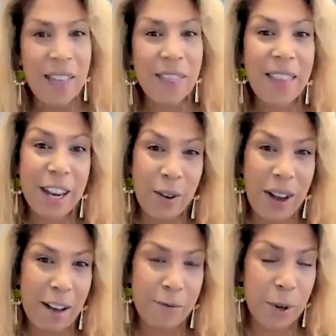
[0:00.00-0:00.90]
then you
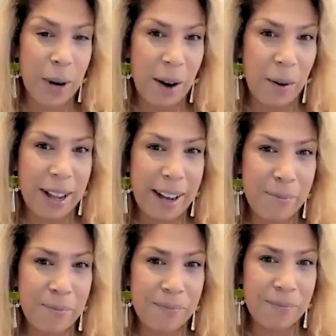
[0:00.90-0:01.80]
have your
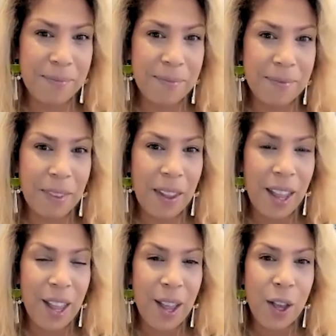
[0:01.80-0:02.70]
outcome.
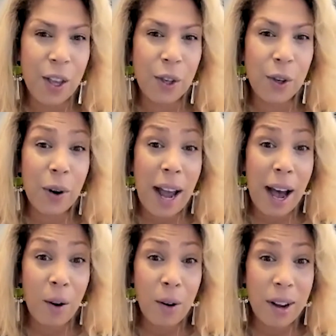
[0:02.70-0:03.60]
Your
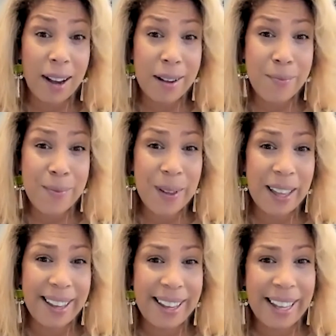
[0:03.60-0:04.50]
outcome
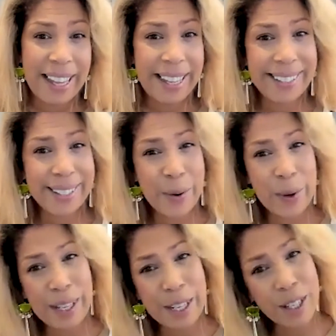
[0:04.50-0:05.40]
is
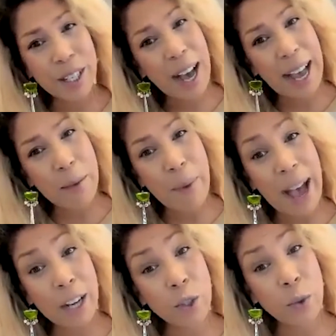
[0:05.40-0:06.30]
going to tie
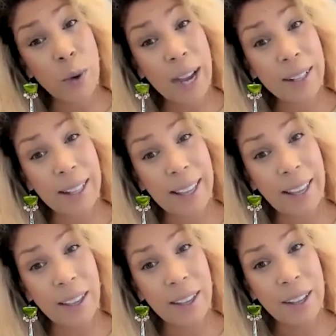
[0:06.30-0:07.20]
back
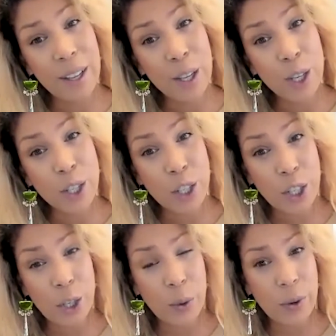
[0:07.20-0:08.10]
directly to
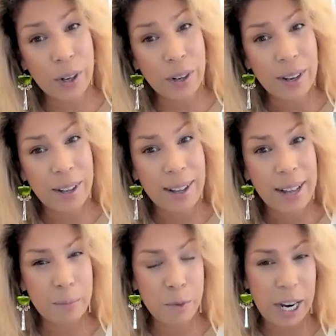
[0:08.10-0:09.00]
your
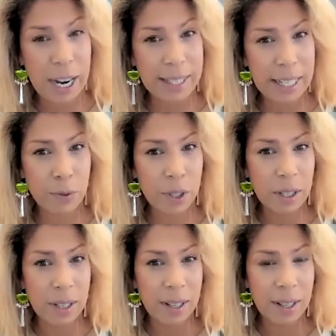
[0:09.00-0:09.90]
objectives.